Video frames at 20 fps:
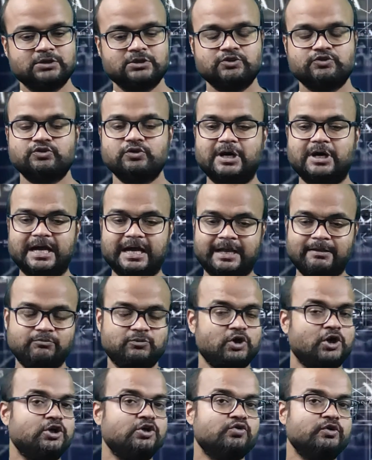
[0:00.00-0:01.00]
So I'm
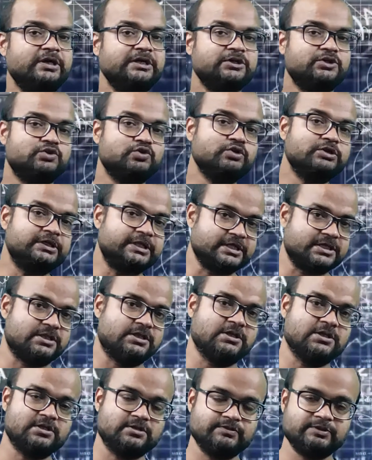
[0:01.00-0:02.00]
not going to
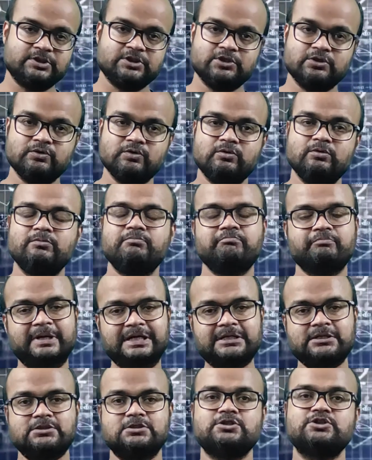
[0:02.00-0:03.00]
discuss with you,
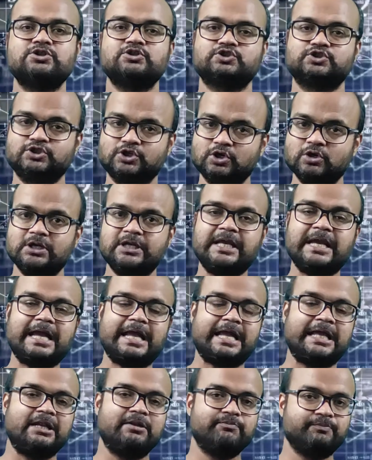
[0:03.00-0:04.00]
but surely
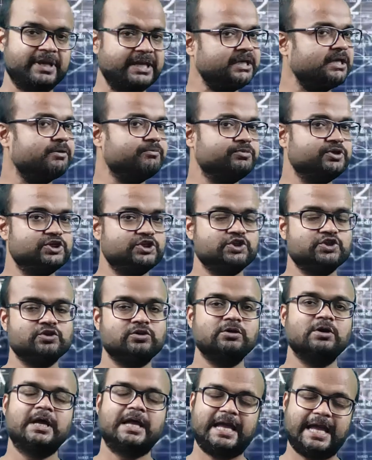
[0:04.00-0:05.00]
I'll make a
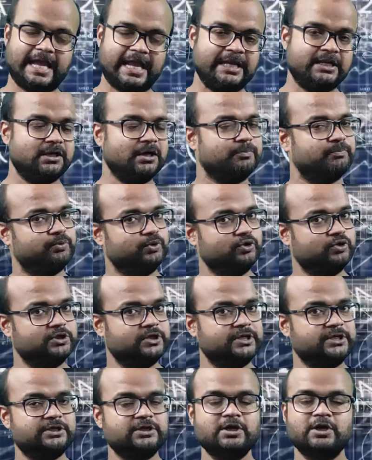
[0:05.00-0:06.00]
video and
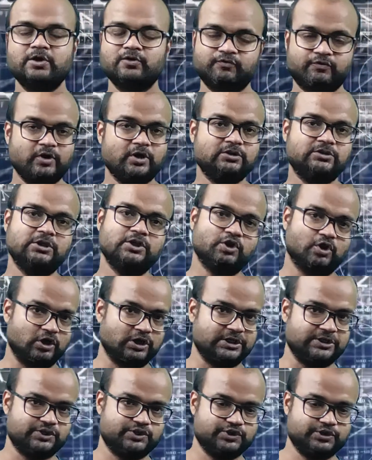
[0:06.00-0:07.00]
upload it for the
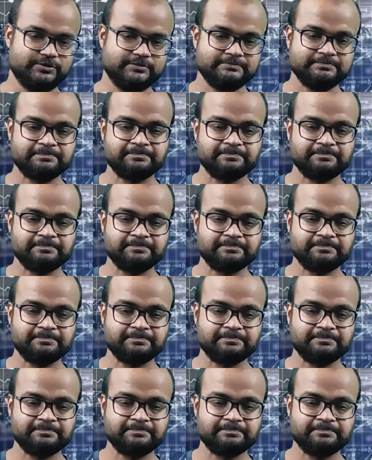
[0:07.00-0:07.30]
knowledge.